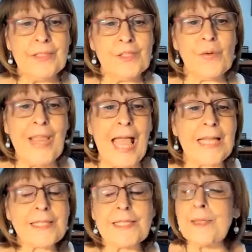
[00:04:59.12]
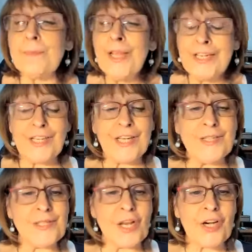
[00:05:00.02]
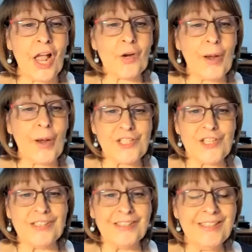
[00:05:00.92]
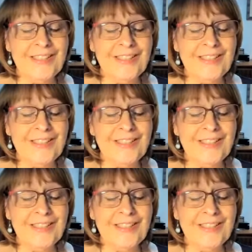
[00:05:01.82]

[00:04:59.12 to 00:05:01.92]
So he asks them to consider a question